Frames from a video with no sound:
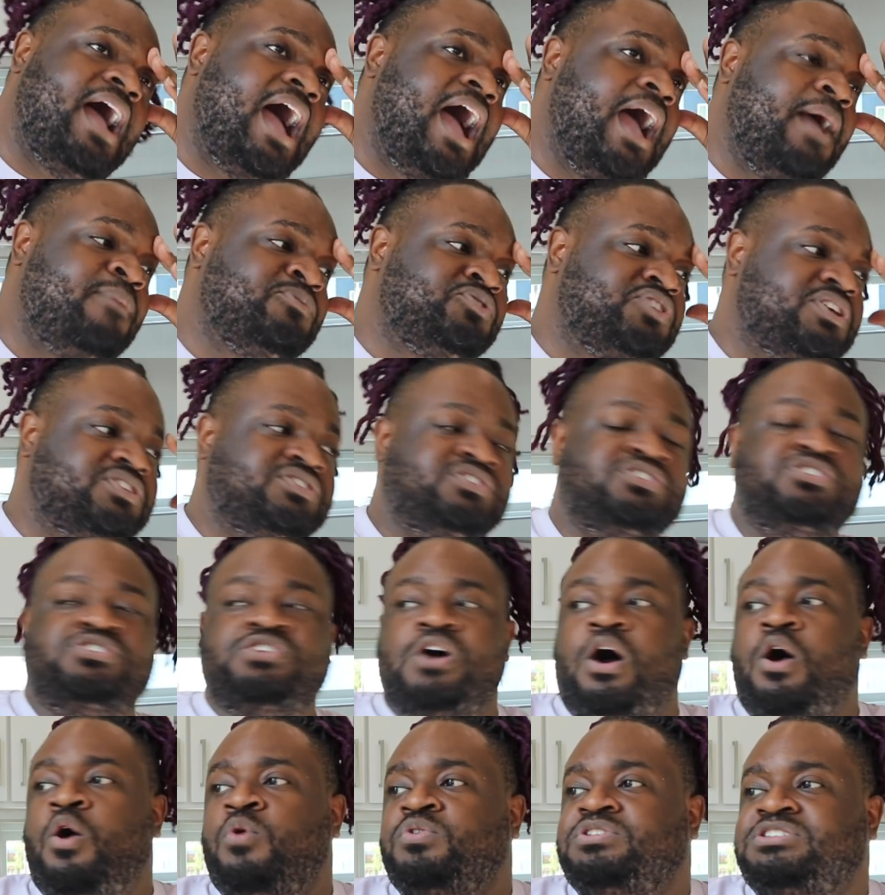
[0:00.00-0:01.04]
I'm just
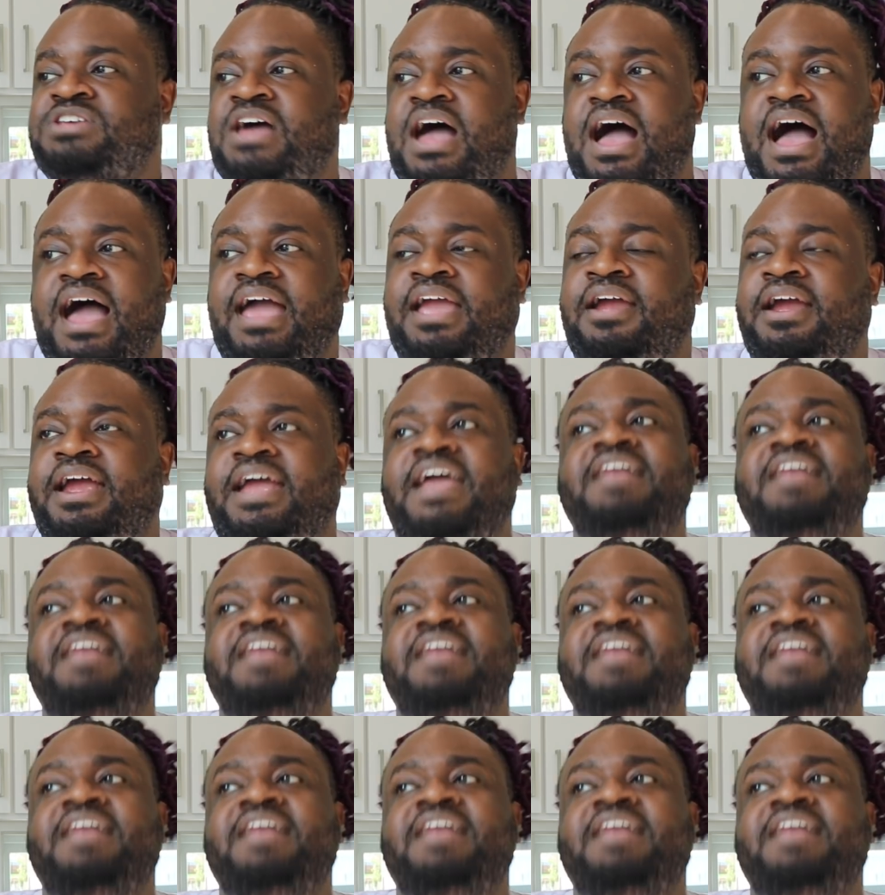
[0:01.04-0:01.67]
so tired.